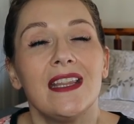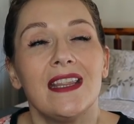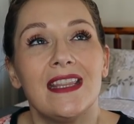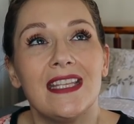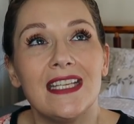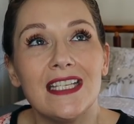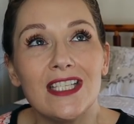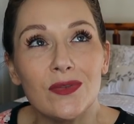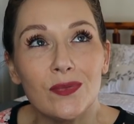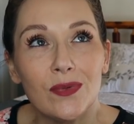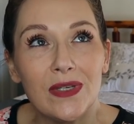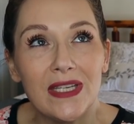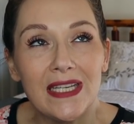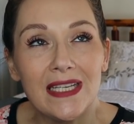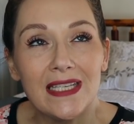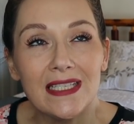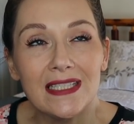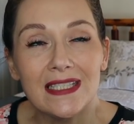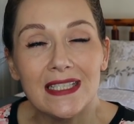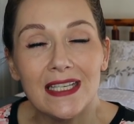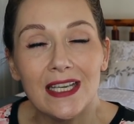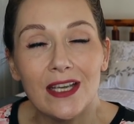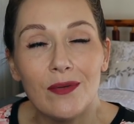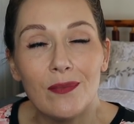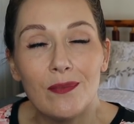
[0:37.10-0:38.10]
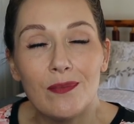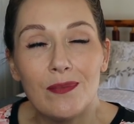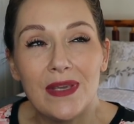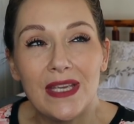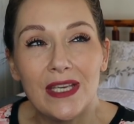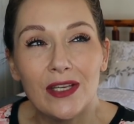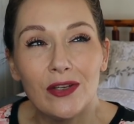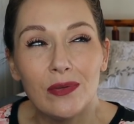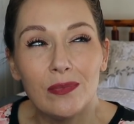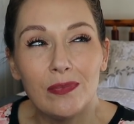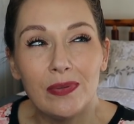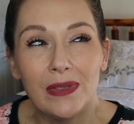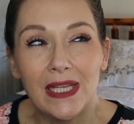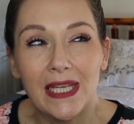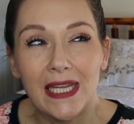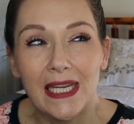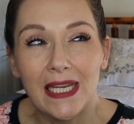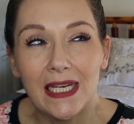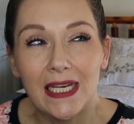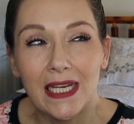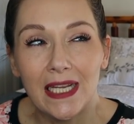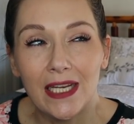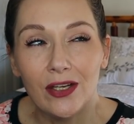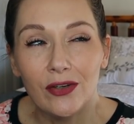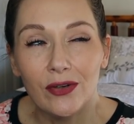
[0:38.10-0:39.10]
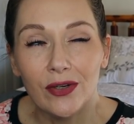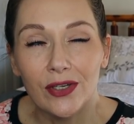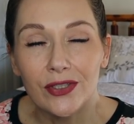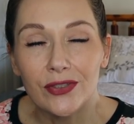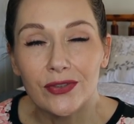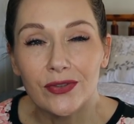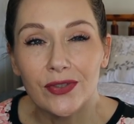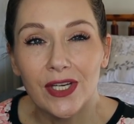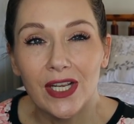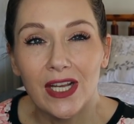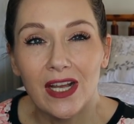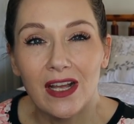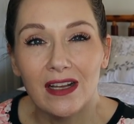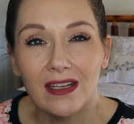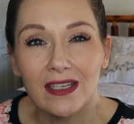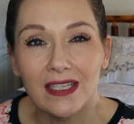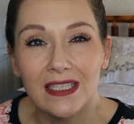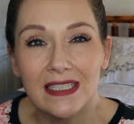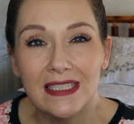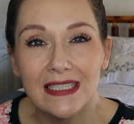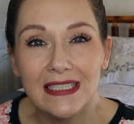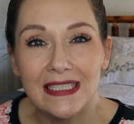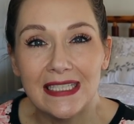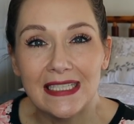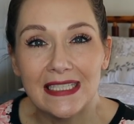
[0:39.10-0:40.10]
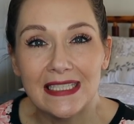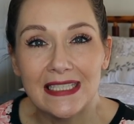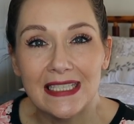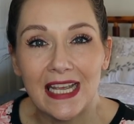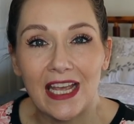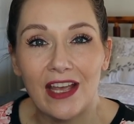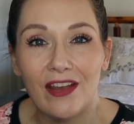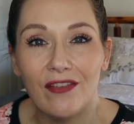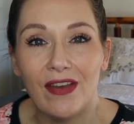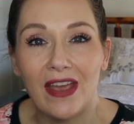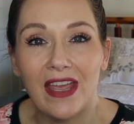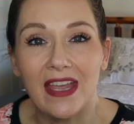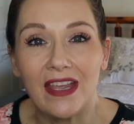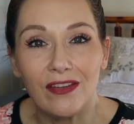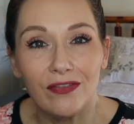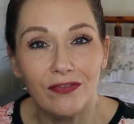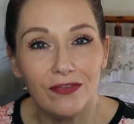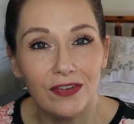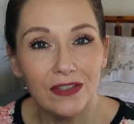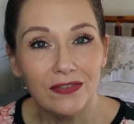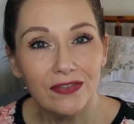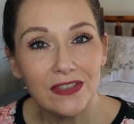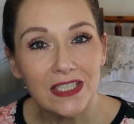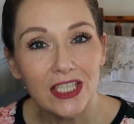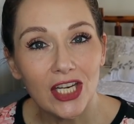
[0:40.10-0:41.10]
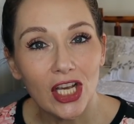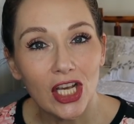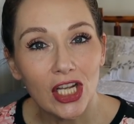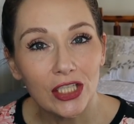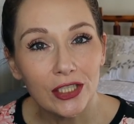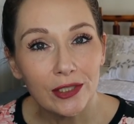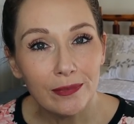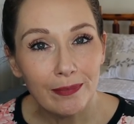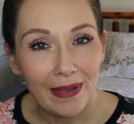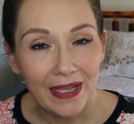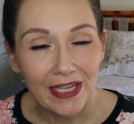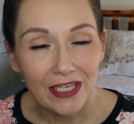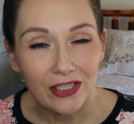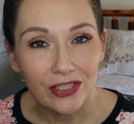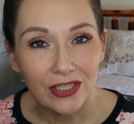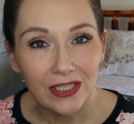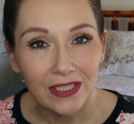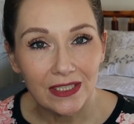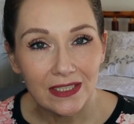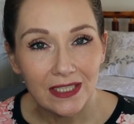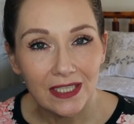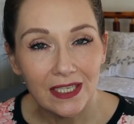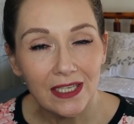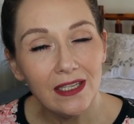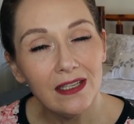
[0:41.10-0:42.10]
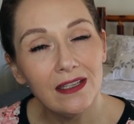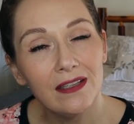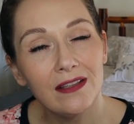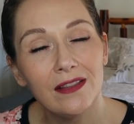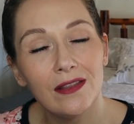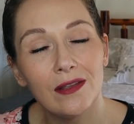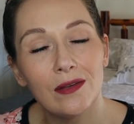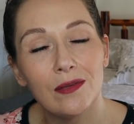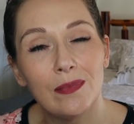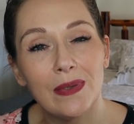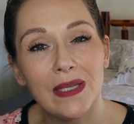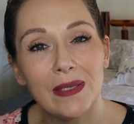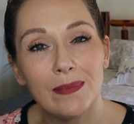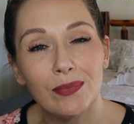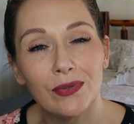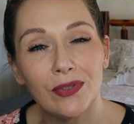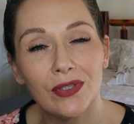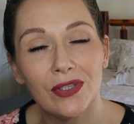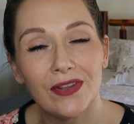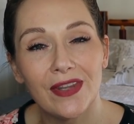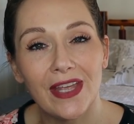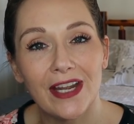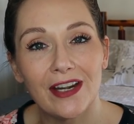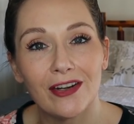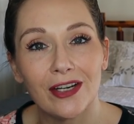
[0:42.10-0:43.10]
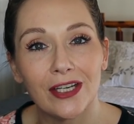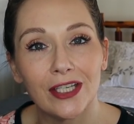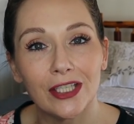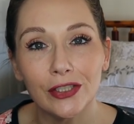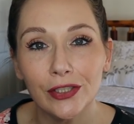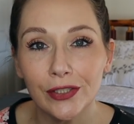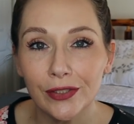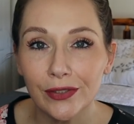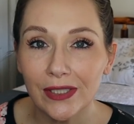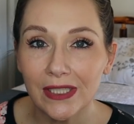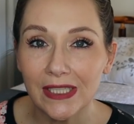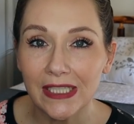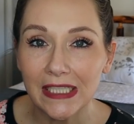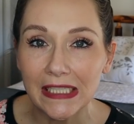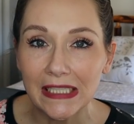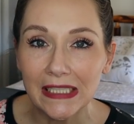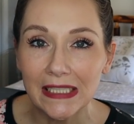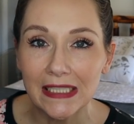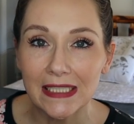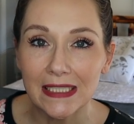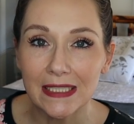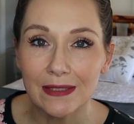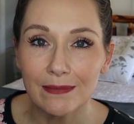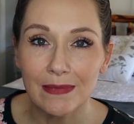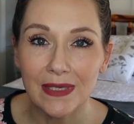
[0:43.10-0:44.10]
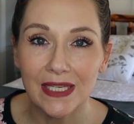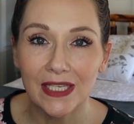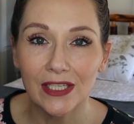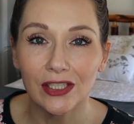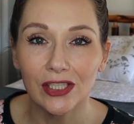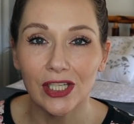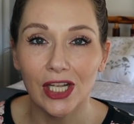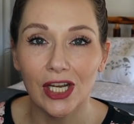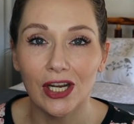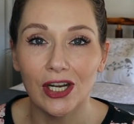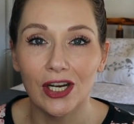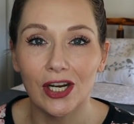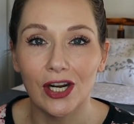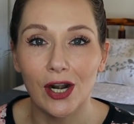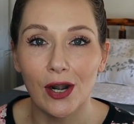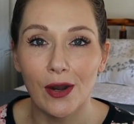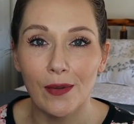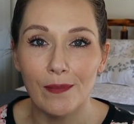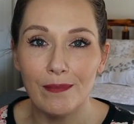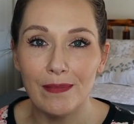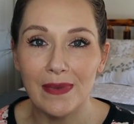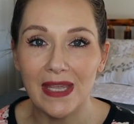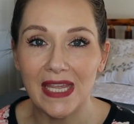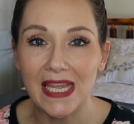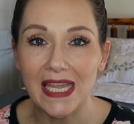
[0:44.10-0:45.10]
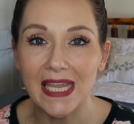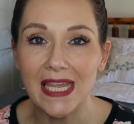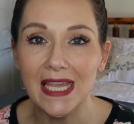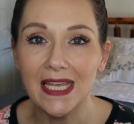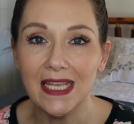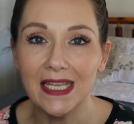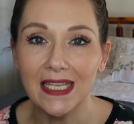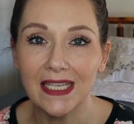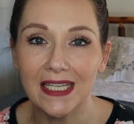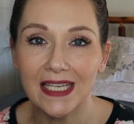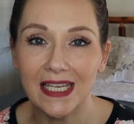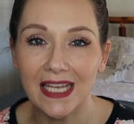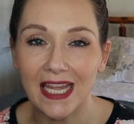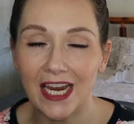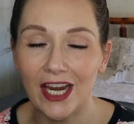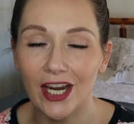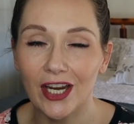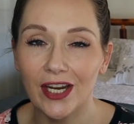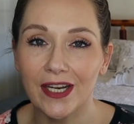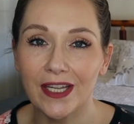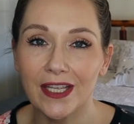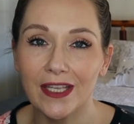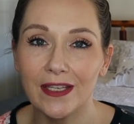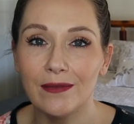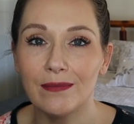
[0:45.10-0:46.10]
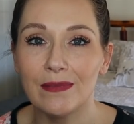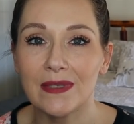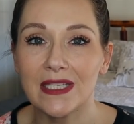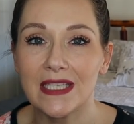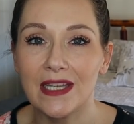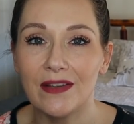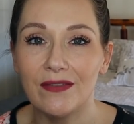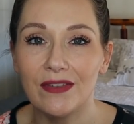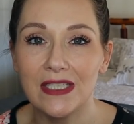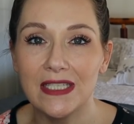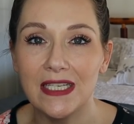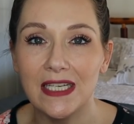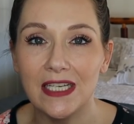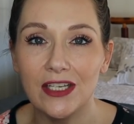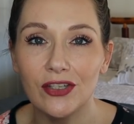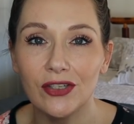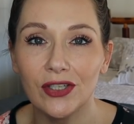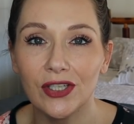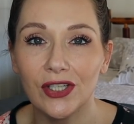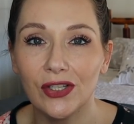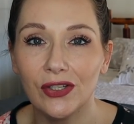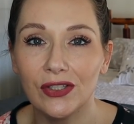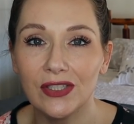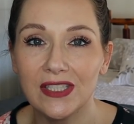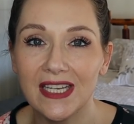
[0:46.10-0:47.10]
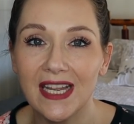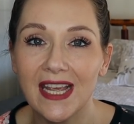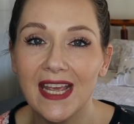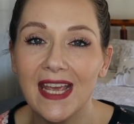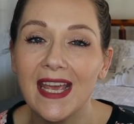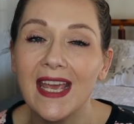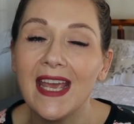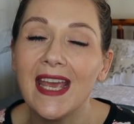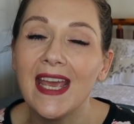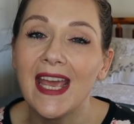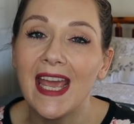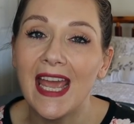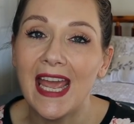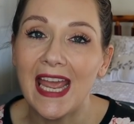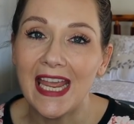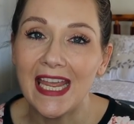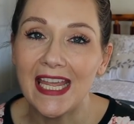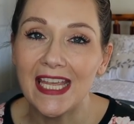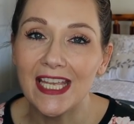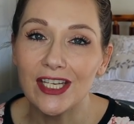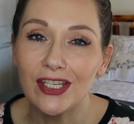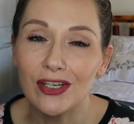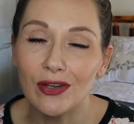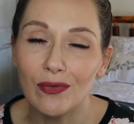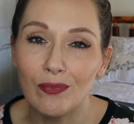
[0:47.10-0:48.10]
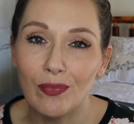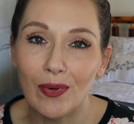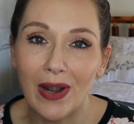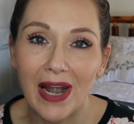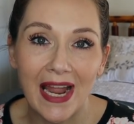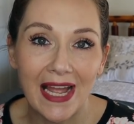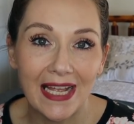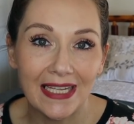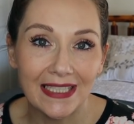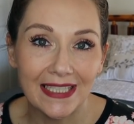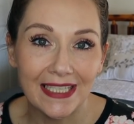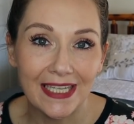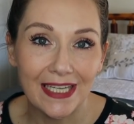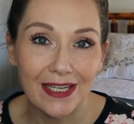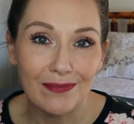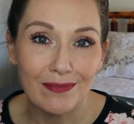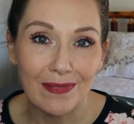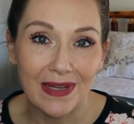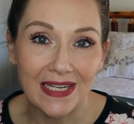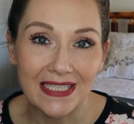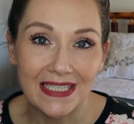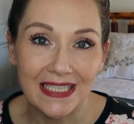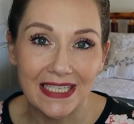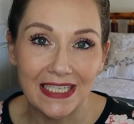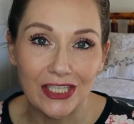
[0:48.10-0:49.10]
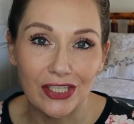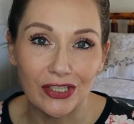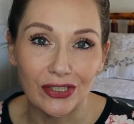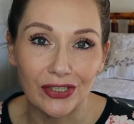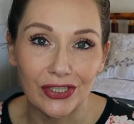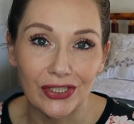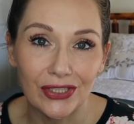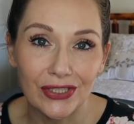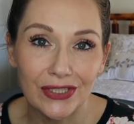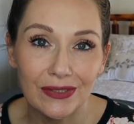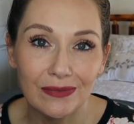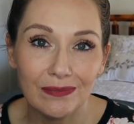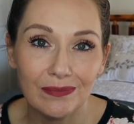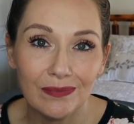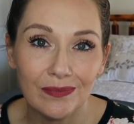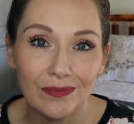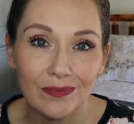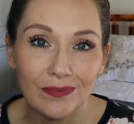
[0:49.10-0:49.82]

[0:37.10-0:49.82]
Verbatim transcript: this week's meal plan and grocery haul consists of a $50 budget. The people that are included in this meal are me, Kerrigan, my 17-year-old, and Briley, my 10-year-old.